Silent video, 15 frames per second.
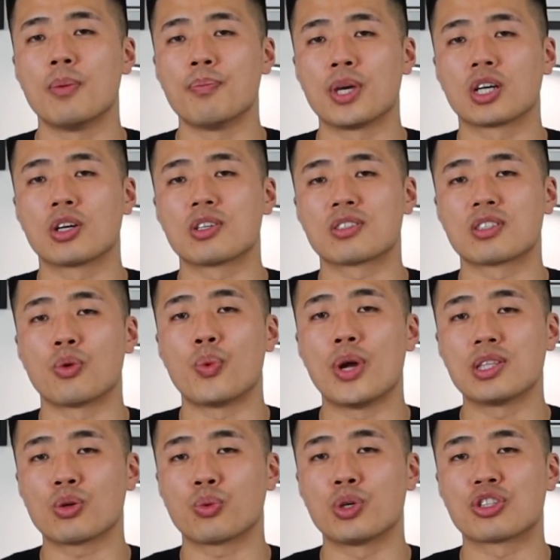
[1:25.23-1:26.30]
because the
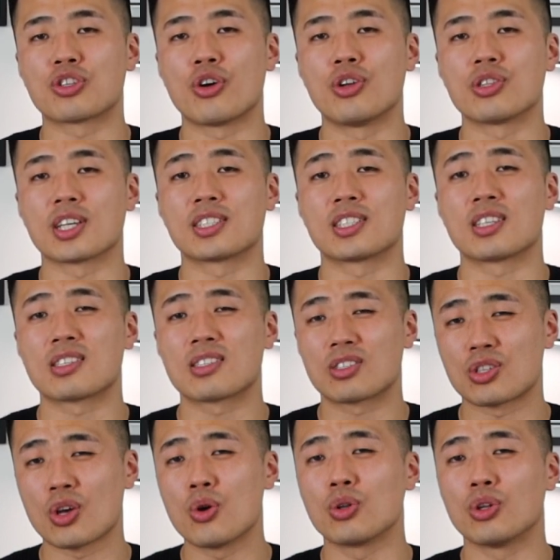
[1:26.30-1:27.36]
rental returns are
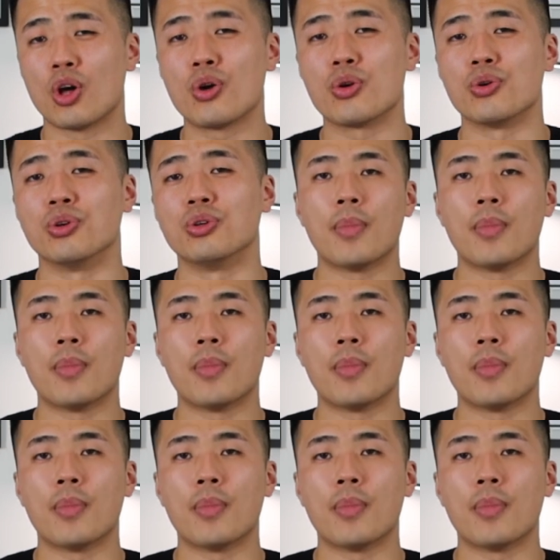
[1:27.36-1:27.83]
just so low.